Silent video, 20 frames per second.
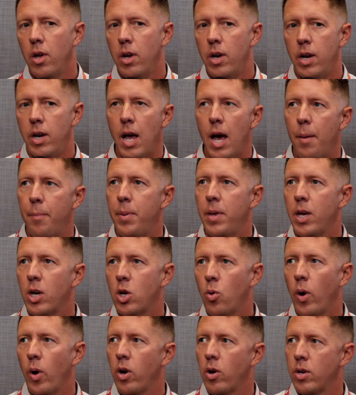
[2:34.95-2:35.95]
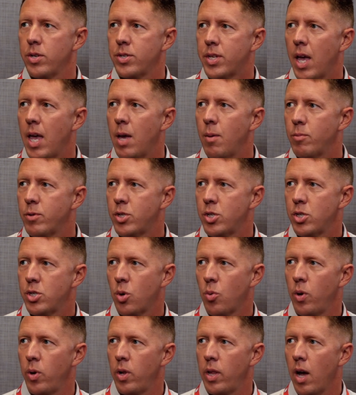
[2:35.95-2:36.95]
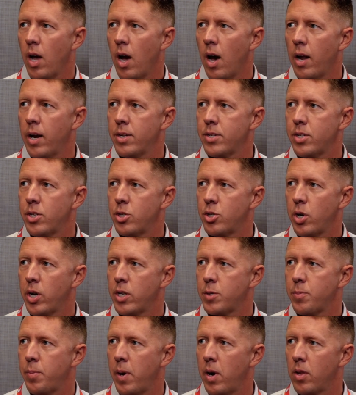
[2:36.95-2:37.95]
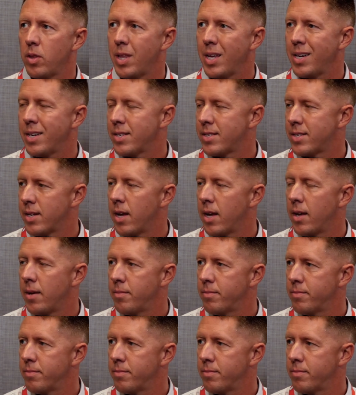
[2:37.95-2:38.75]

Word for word: not being quite on his game was just a really honest and transparent thing to say.